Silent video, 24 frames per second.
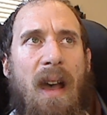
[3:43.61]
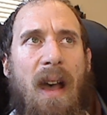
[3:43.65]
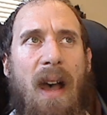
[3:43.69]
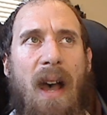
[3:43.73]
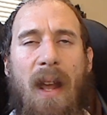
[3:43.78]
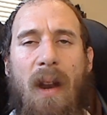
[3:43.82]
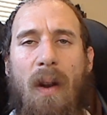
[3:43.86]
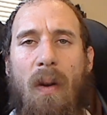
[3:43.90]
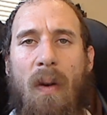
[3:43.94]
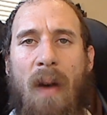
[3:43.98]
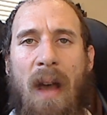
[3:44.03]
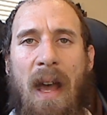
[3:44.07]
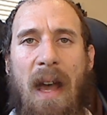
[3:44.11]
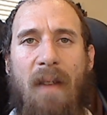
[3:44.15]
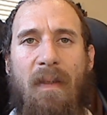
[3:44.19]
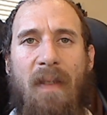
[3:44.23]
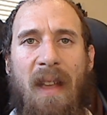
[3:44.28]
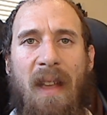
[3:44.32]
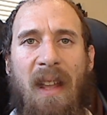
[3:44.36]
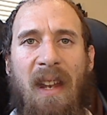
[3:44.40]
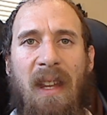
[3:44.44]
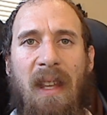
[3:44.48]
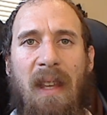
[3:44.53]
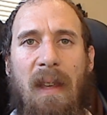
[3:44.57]
I don't have
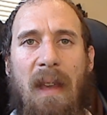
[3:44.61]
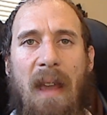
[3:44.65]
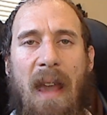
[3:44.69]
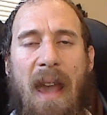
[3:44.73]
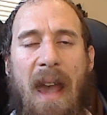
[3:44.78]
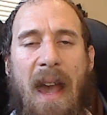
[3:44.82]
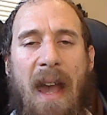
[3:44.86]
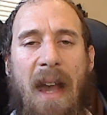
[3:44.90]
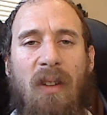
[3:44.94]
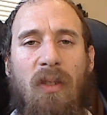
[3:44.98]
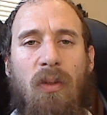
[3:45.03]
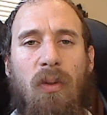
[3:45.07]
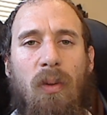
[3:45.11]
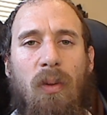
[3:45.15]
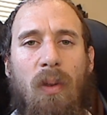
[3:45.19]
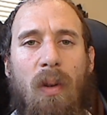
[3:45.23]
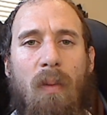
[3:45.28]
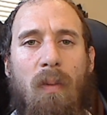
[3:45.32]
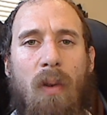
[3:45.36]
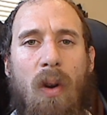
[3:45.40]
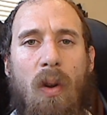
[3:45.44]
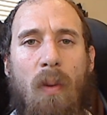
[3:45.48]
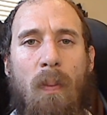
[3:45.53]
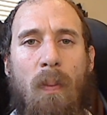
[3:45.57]
any actual
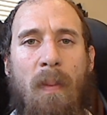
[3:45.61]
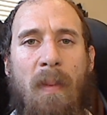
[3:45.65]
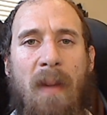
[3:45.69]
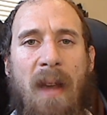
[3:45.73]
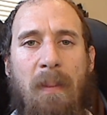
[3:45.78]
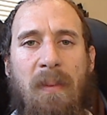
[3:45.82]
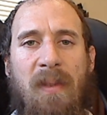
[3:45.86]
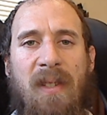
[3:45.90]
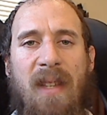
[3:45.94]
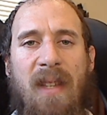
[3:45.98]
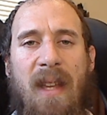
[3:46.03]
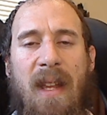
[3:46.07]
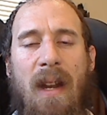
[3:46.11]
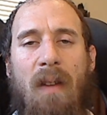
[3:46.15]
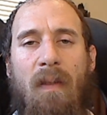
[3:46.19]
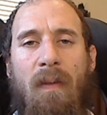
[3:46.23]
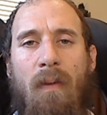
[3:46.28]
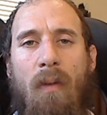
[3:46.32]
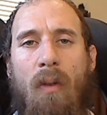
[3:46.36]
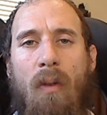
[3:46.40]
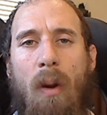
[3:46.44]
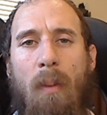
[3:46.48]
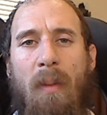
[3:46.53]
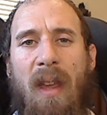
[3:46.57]
roadmap set out
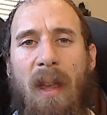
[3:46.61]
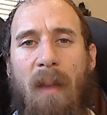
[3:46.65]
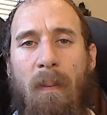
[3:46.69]
for me.